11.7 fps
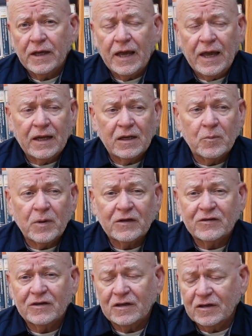and the
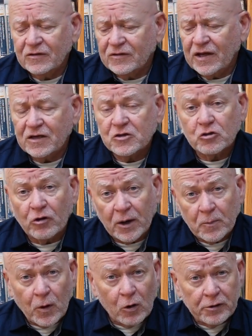best thing is take
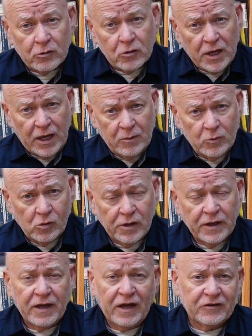direct burial cable
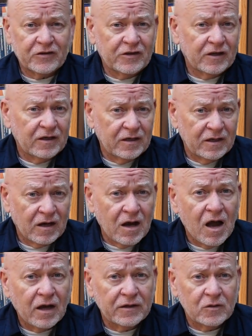and stick it in a
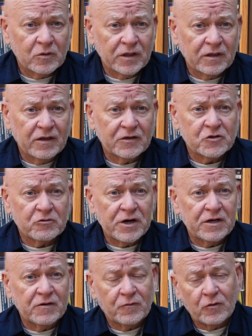conduit that's
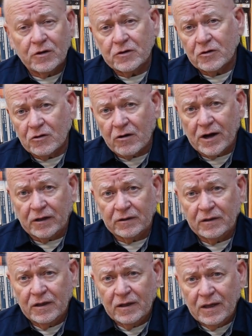rated for underground.
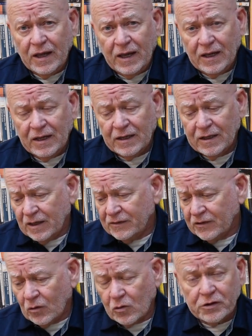And I
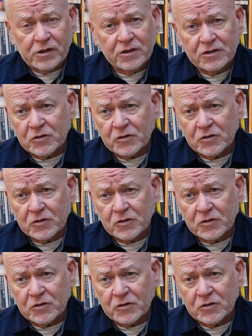said, or you can